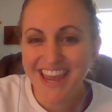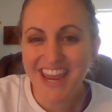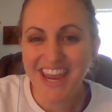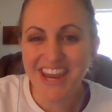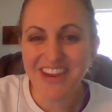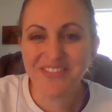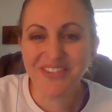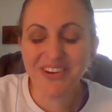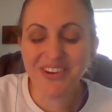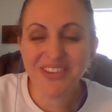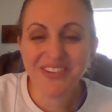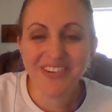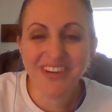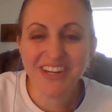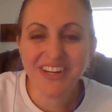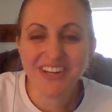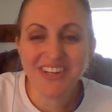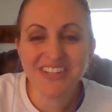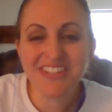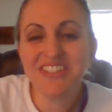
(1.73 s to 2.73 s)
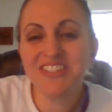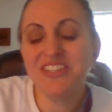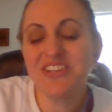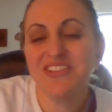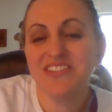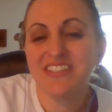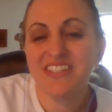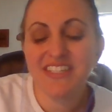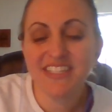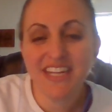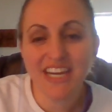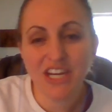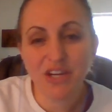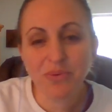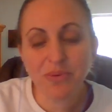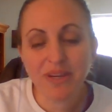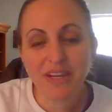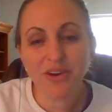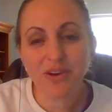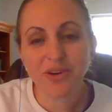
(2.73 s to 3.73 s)
Hey, fourth graders. So today
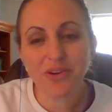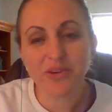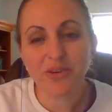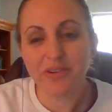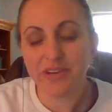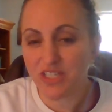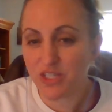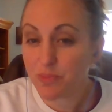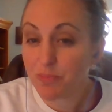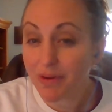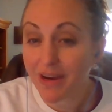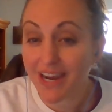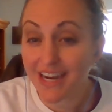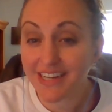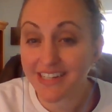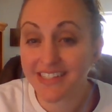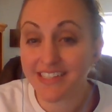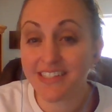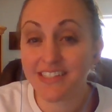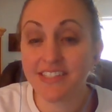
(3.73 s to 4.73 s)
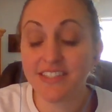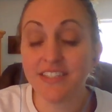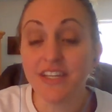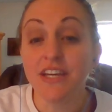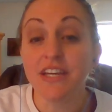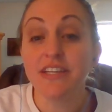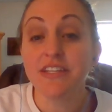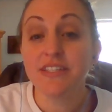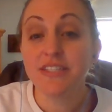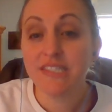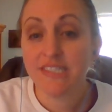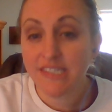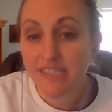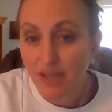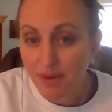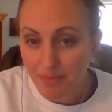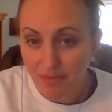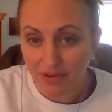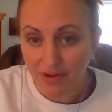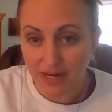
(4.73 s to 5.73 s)
we are going to practice
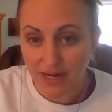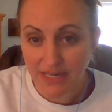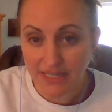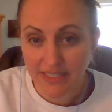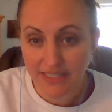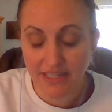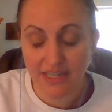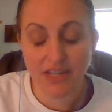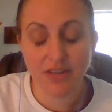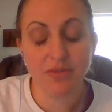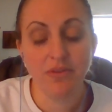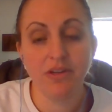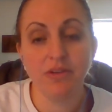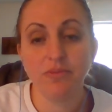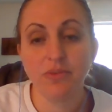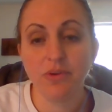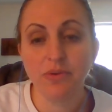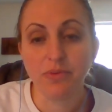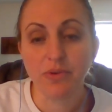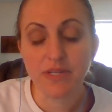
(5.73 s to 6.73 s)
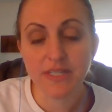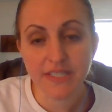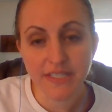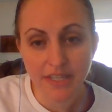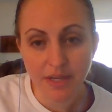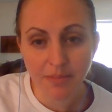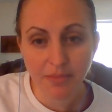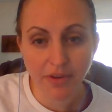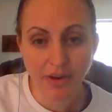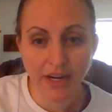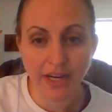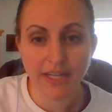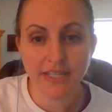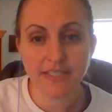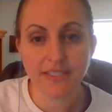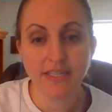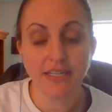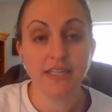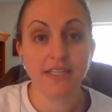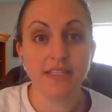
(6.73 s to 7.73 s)
summarizing. When we're
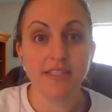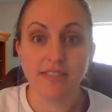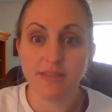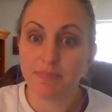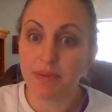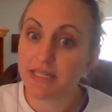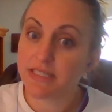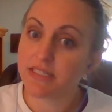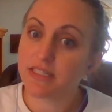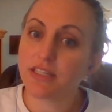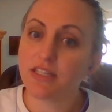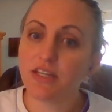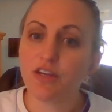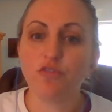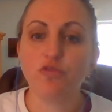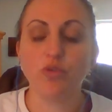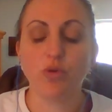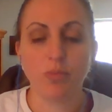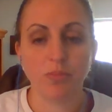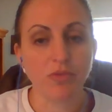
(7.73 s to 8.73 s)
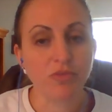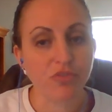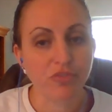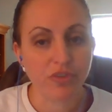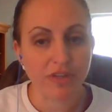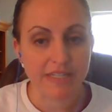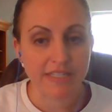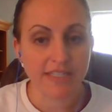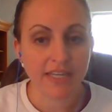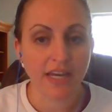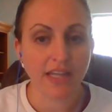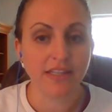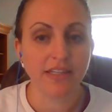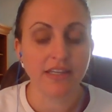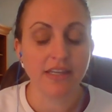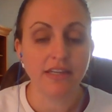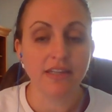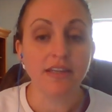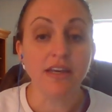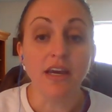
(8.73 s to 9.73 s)
summarizing, it's basically a form of
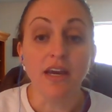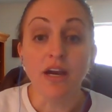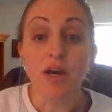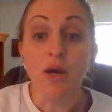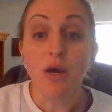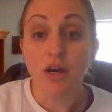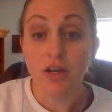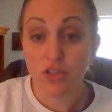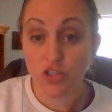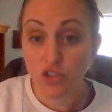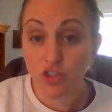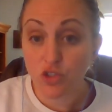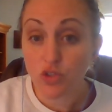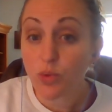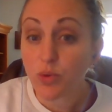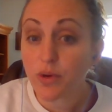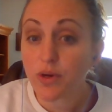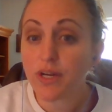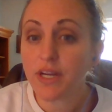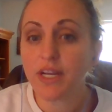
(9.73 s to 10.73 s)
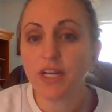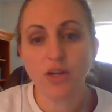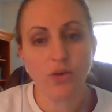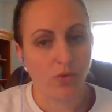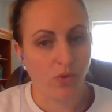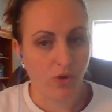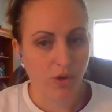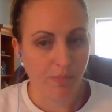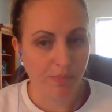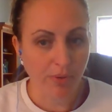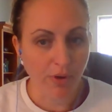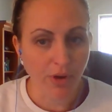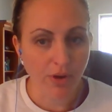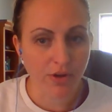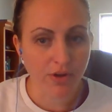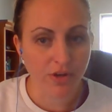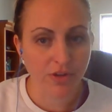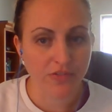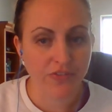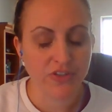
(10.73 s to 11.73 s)
retelling a story or a
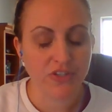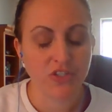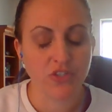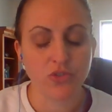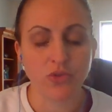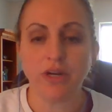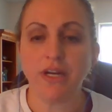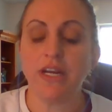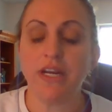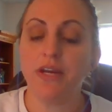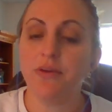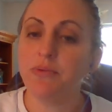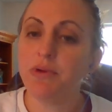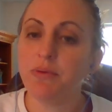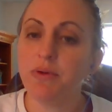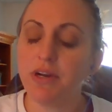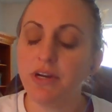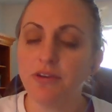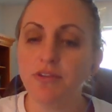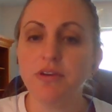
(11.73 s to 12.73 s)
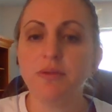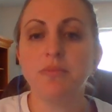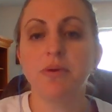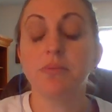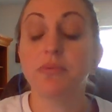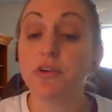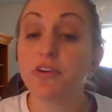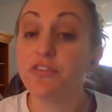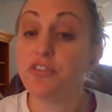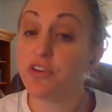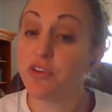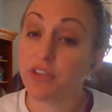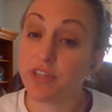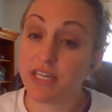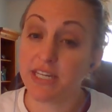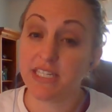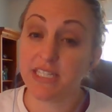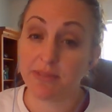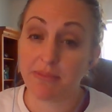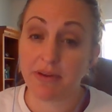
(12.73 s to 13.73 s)
part of a story. And we want to remember a few
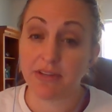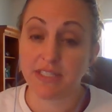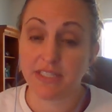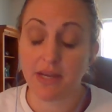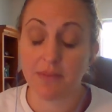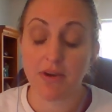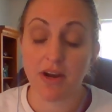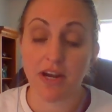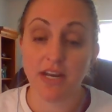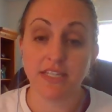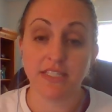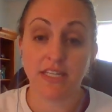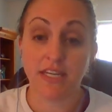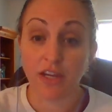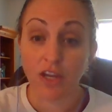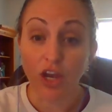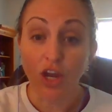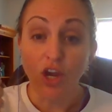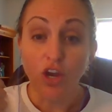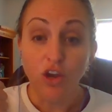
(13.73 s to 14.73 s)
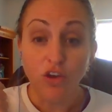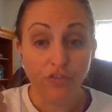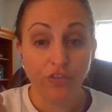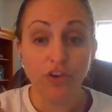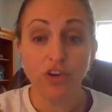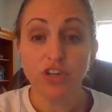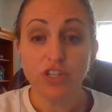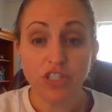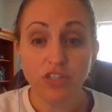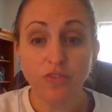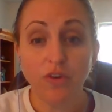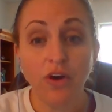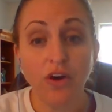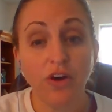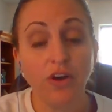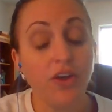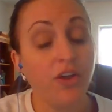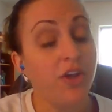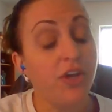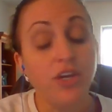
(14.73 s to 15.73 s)
things about summarizing. First of
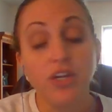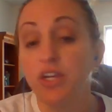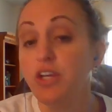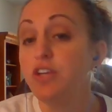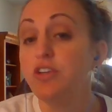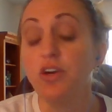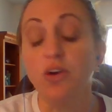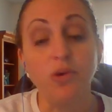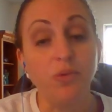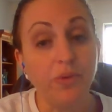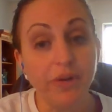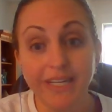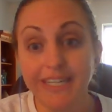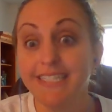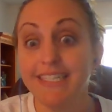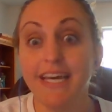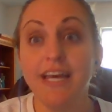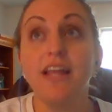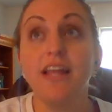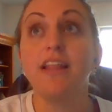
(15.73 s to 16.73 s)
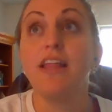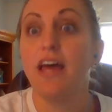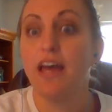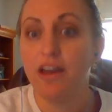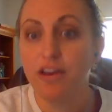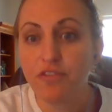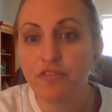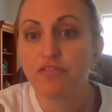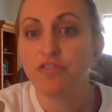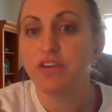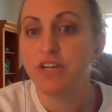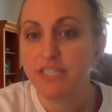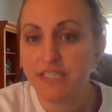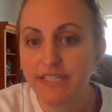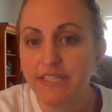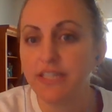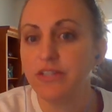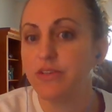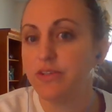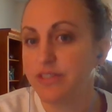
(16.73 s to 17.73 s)
all, you don't want to tell every
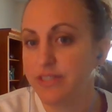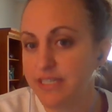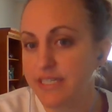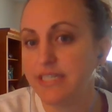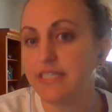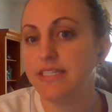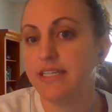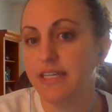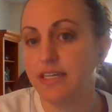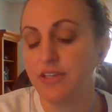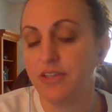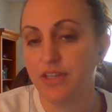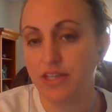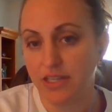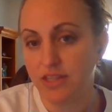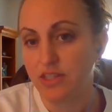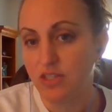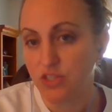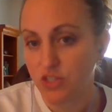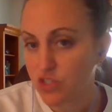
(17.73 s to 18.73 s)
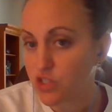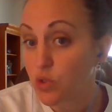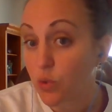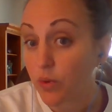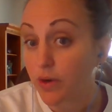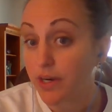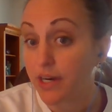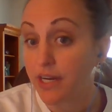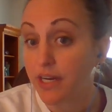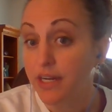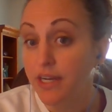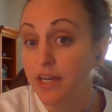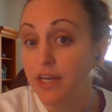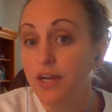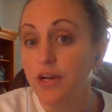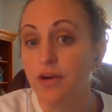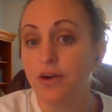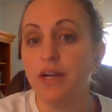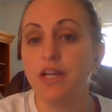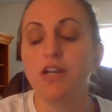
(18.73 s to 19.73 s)
single detail in the story,
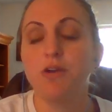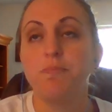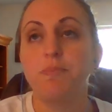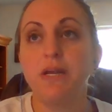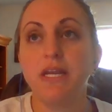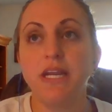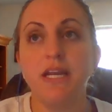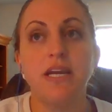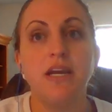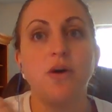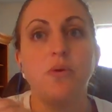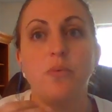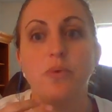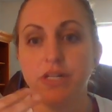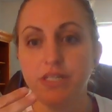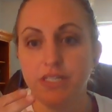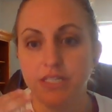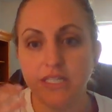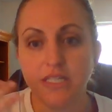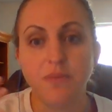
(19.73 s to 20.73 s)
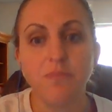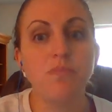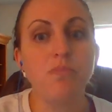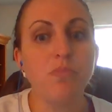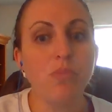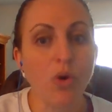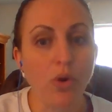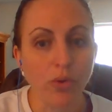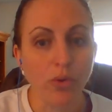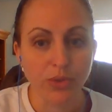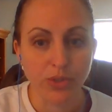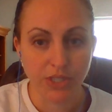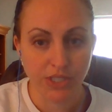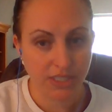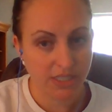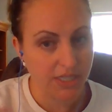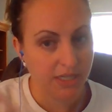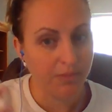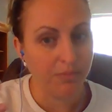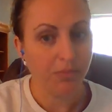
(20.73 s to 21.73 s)
right? You're picking out what's the
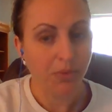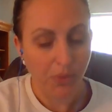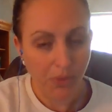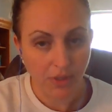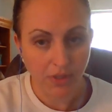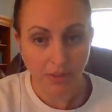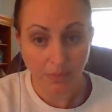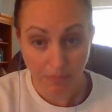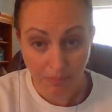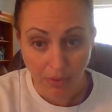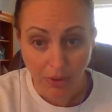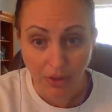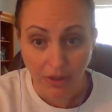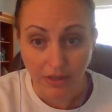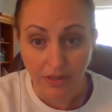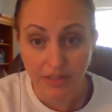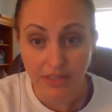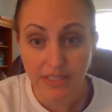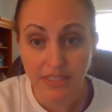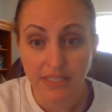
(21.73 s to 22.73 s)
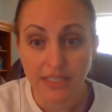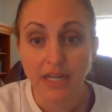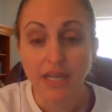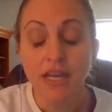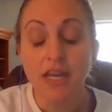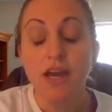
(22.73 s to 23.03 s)
most important parts.